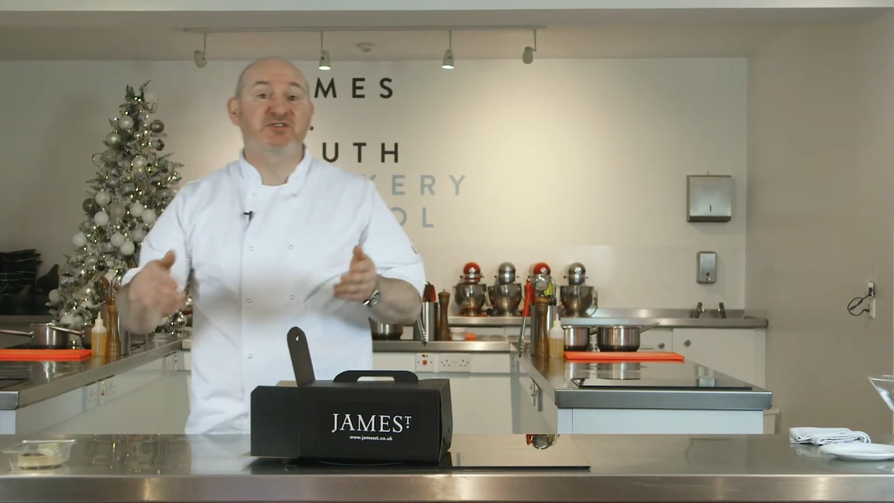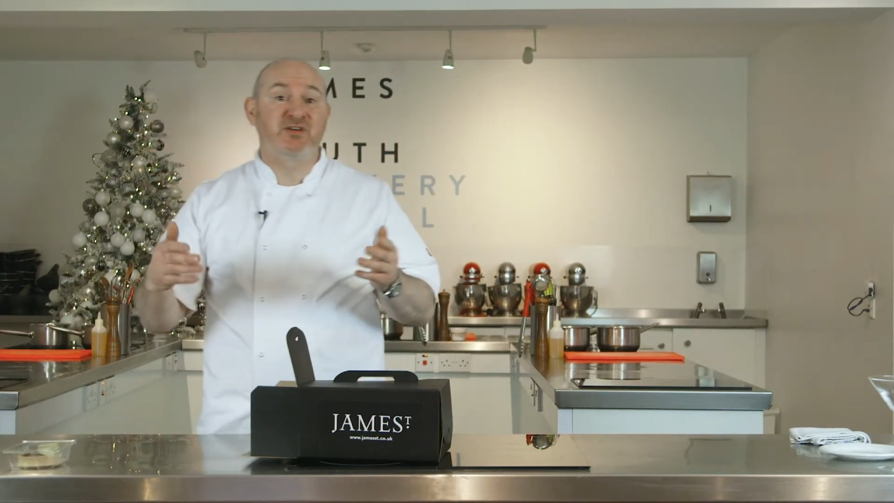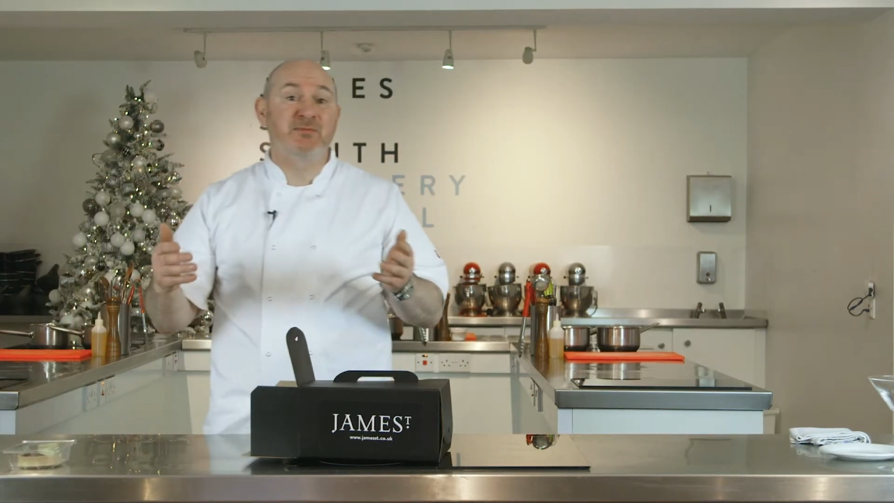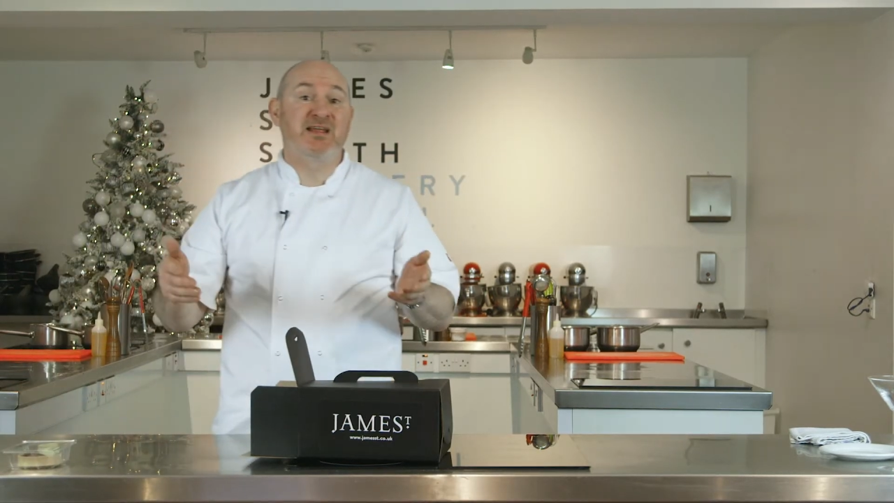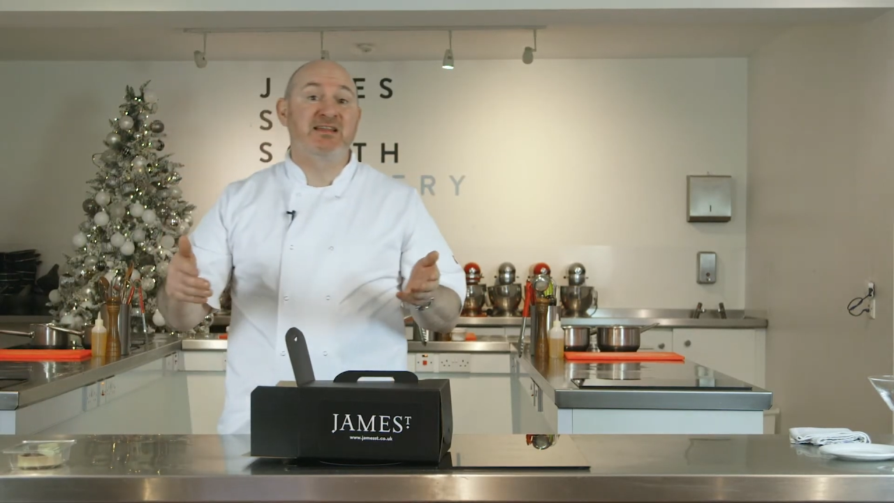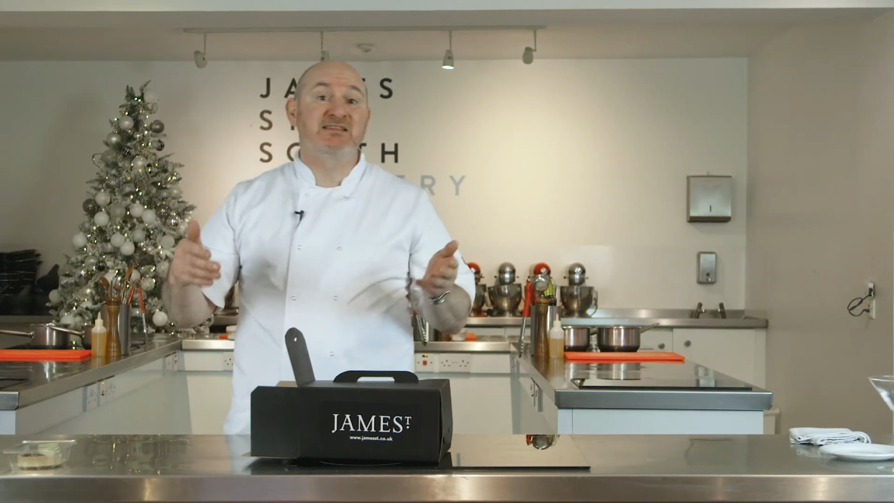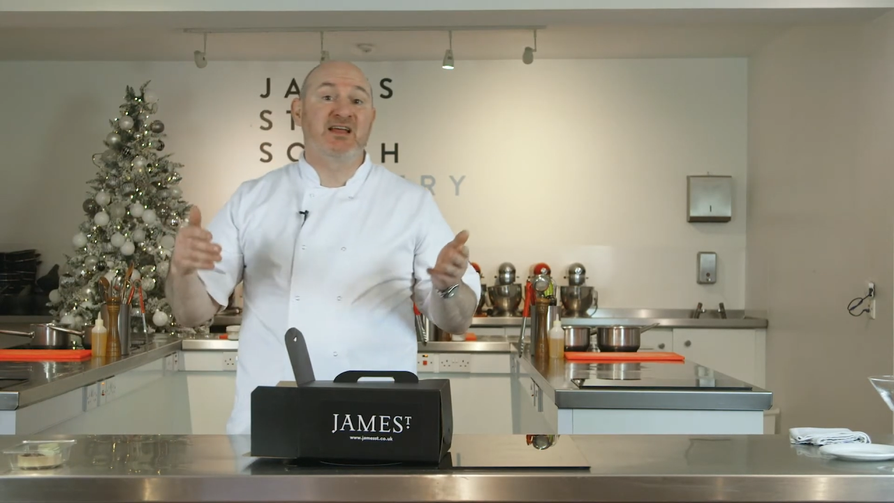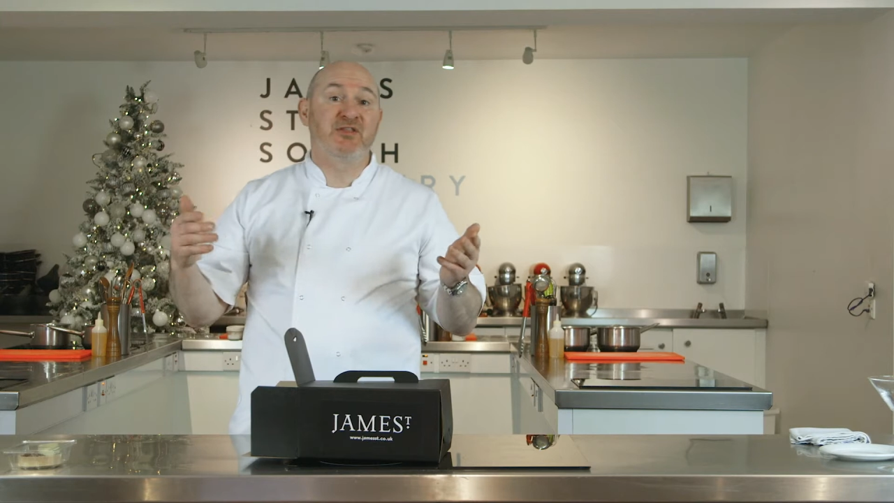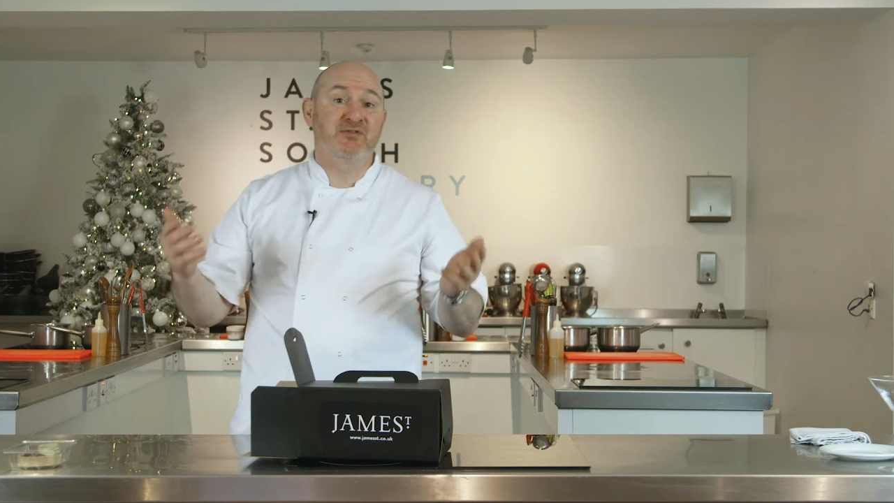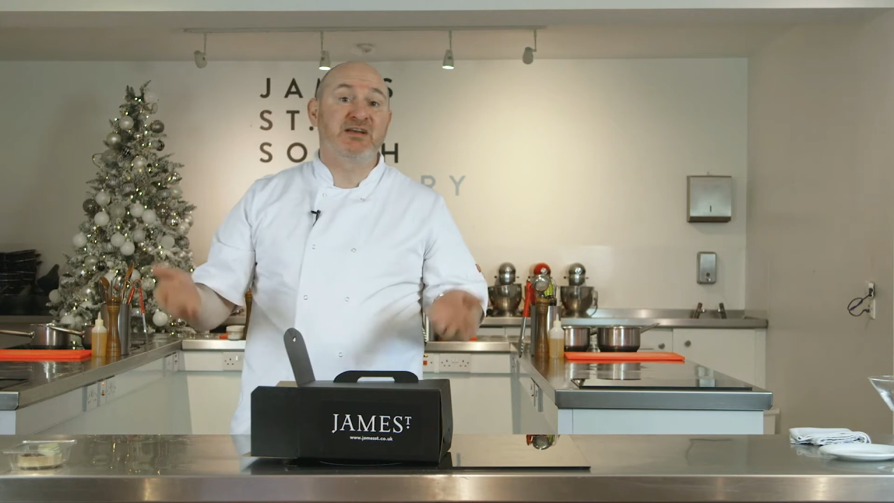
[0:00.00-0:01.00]
3 mains
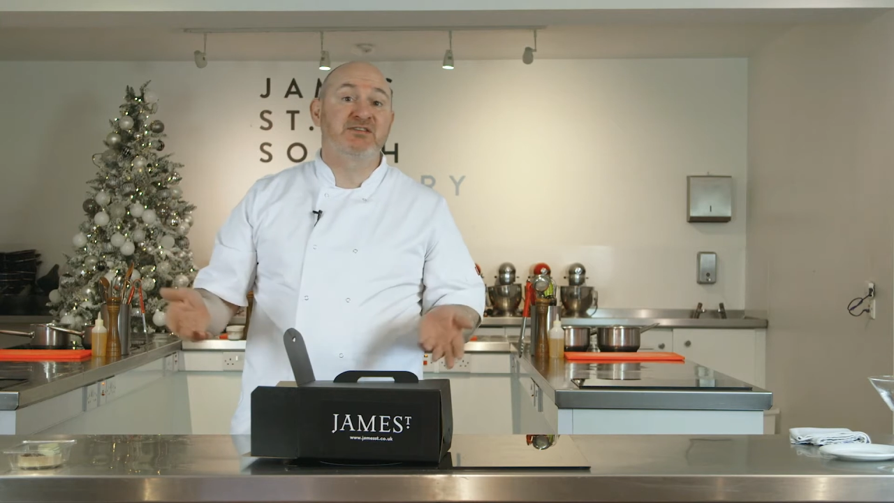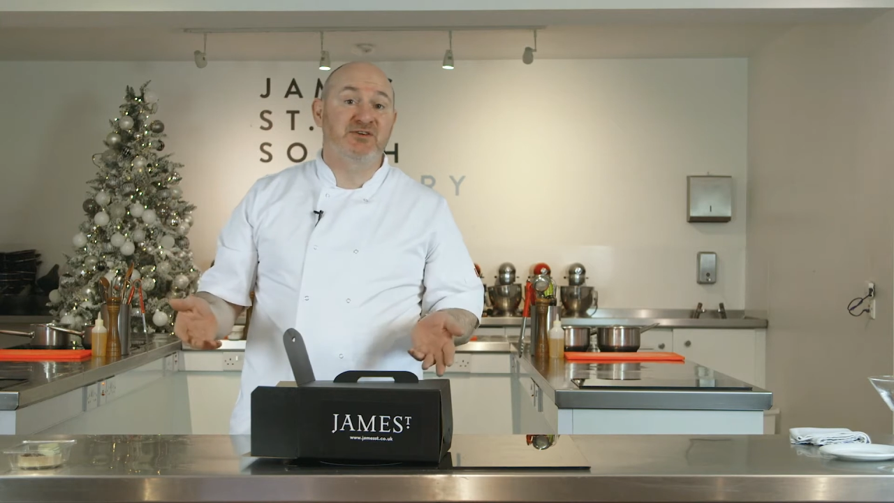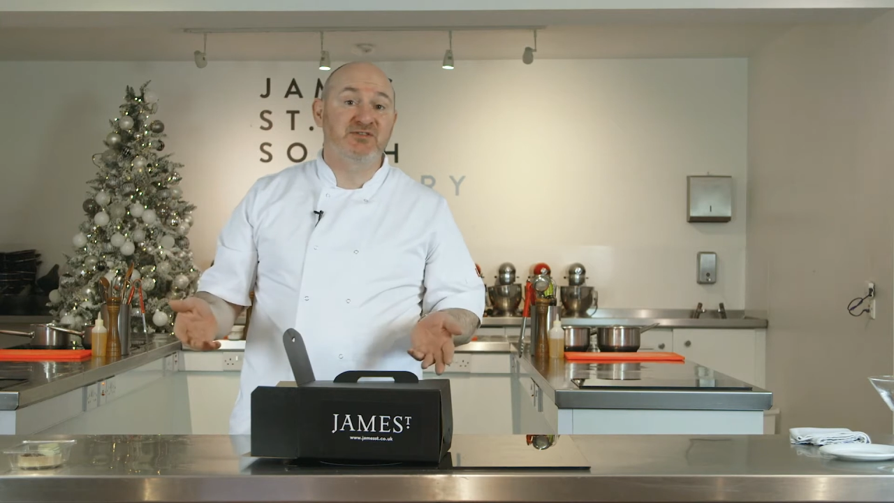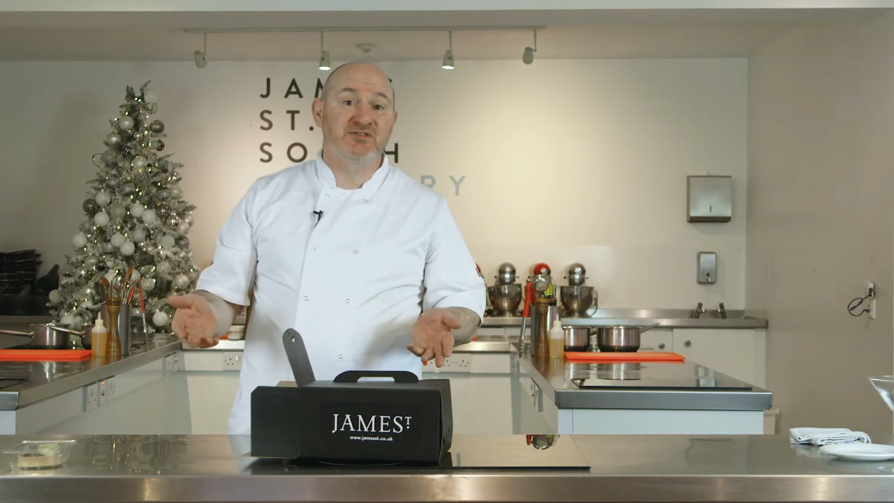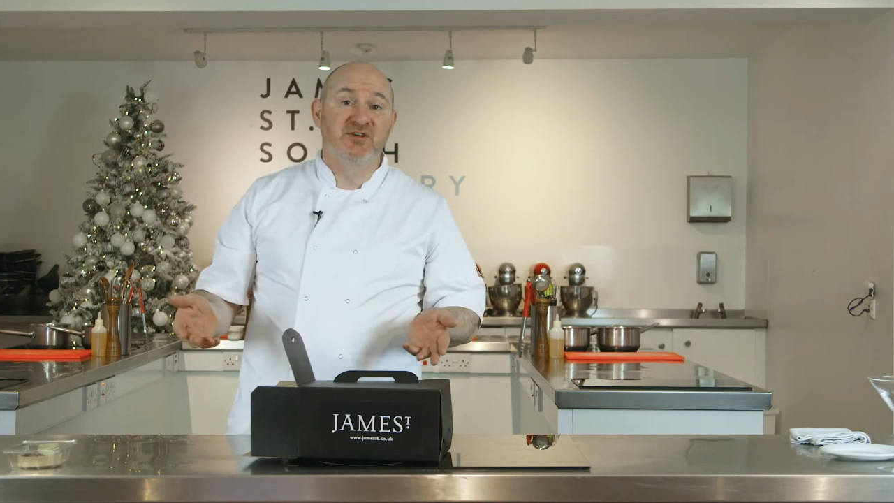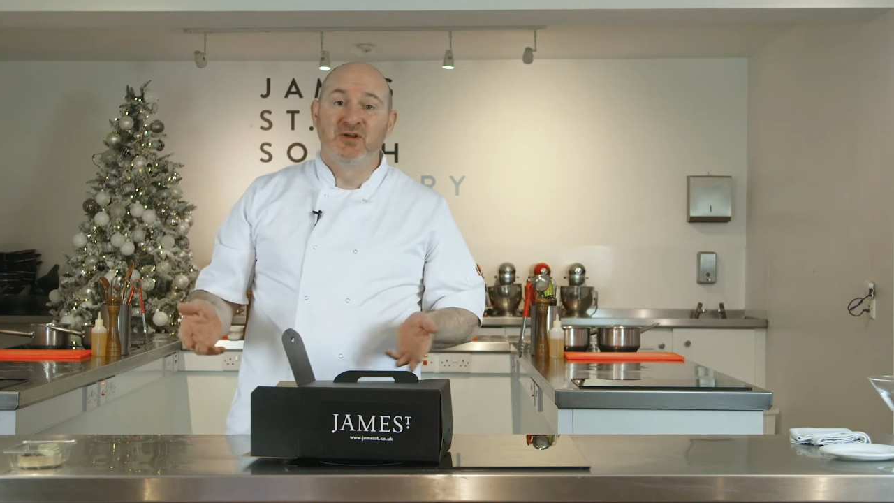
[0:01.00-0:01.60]
and 3 desserts,